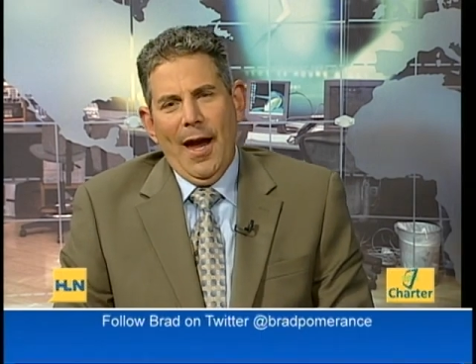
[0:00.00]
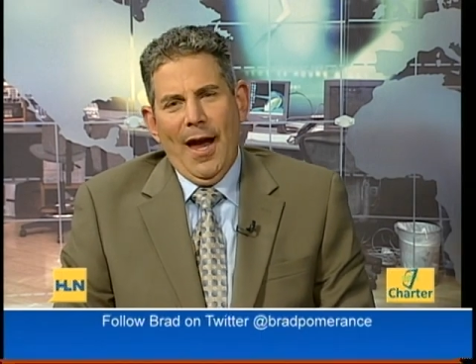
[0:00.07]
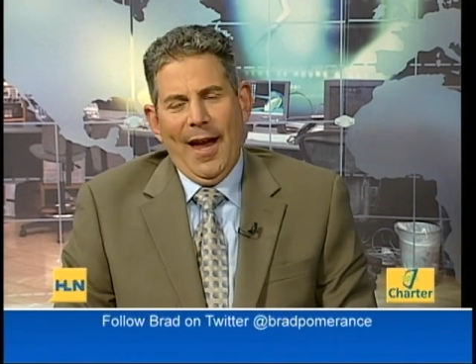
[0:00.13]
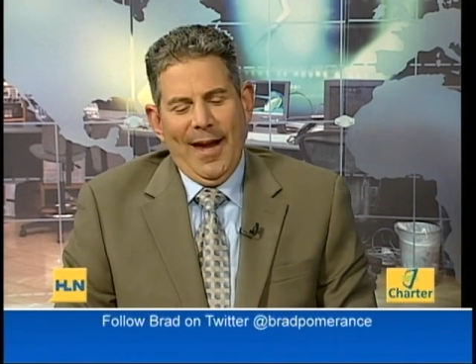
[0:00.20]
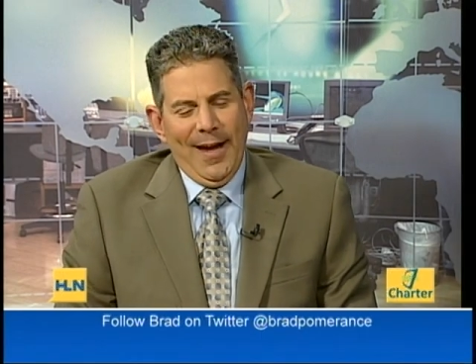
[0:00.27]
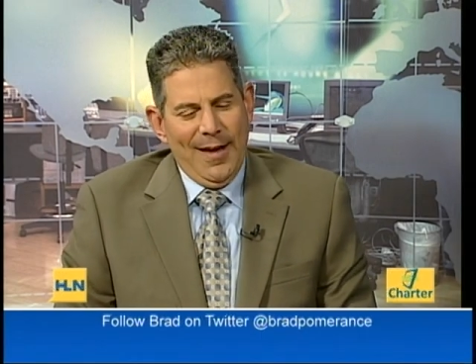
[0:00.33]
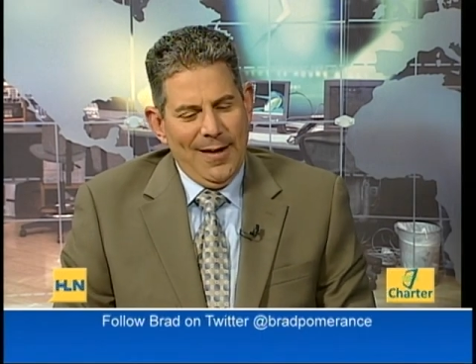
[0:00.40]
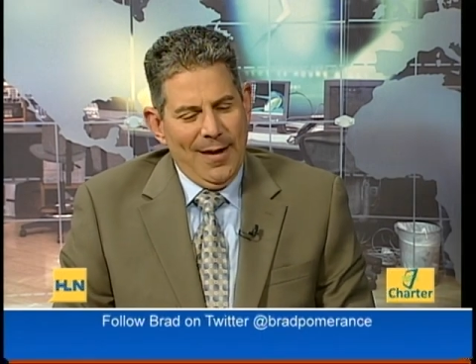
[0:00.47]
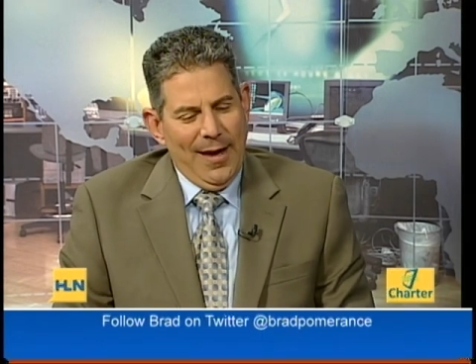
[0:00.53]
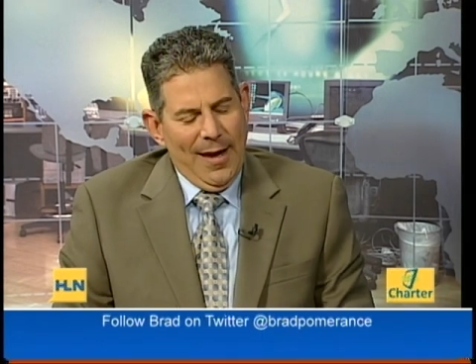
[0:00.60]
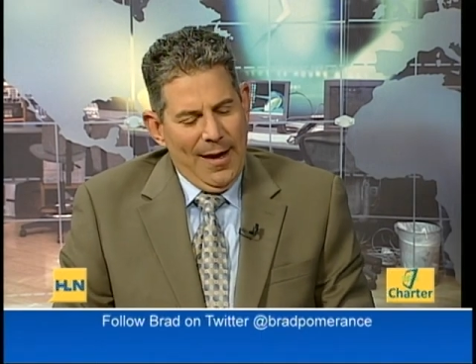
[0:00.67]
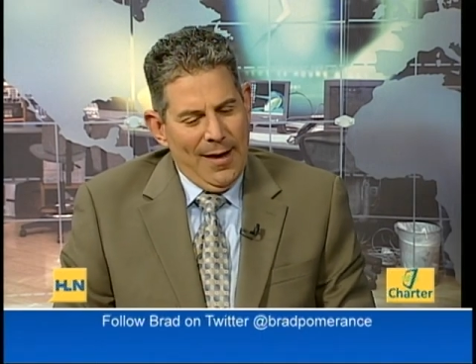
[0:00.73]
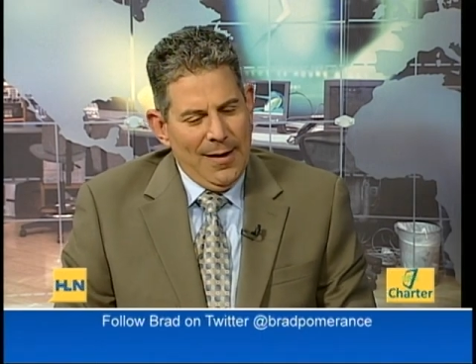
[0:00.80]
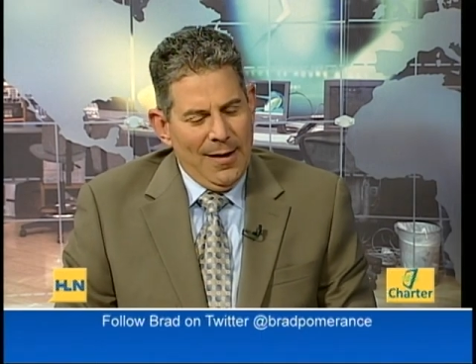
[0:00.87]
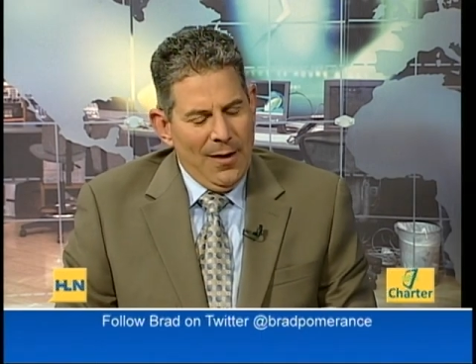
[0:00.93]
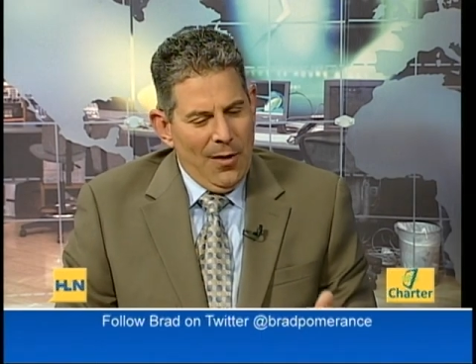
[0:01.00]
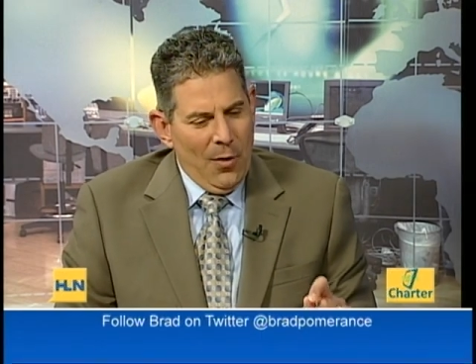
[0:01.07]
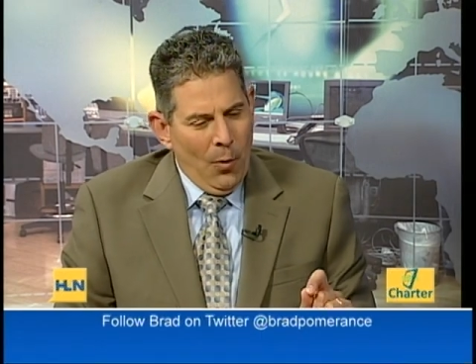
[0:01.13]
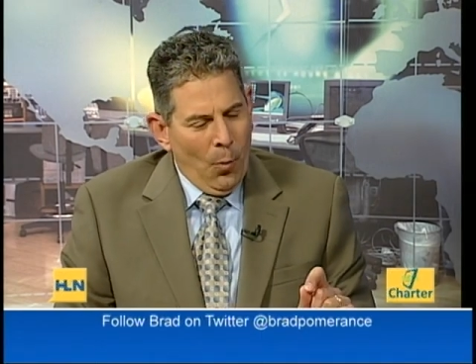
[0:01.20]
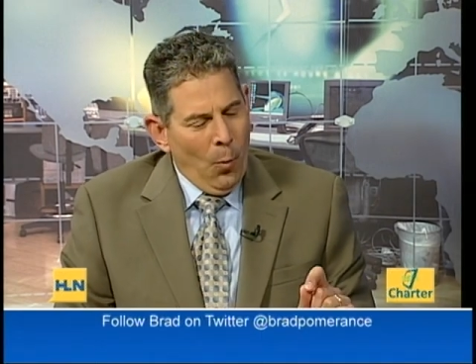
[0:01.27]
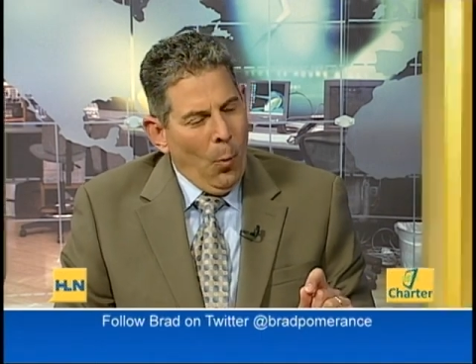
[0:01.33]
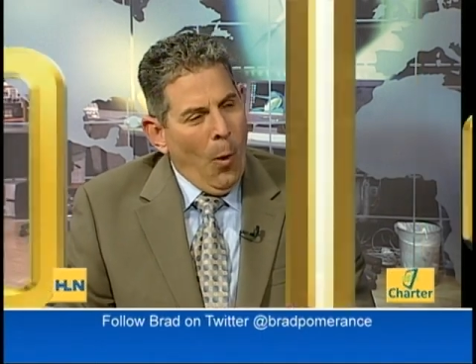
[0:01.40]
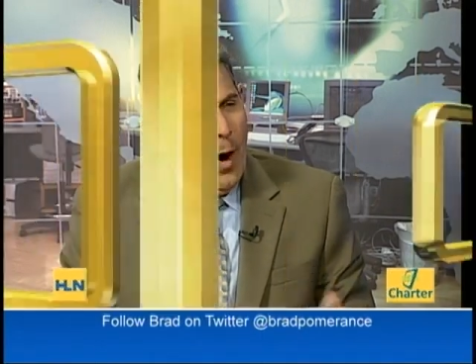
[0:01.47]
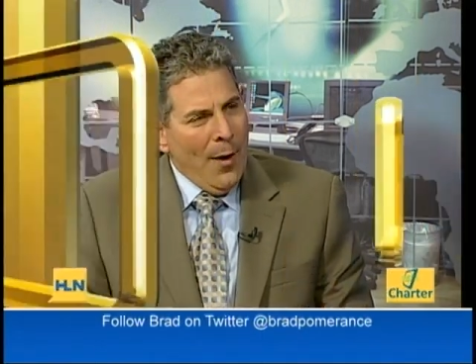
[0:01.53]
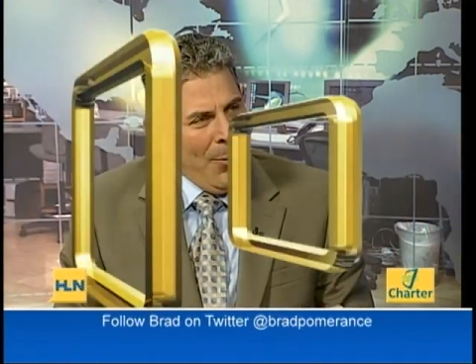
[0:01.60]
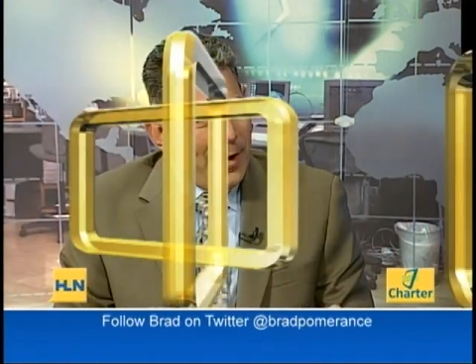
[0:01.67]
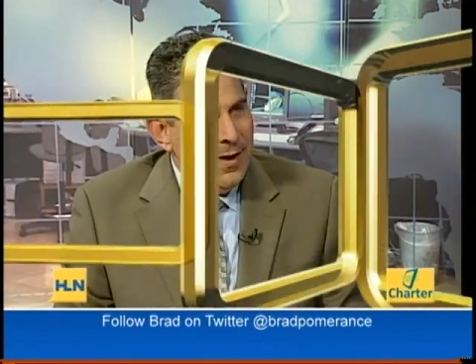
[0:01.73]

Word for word: And and why we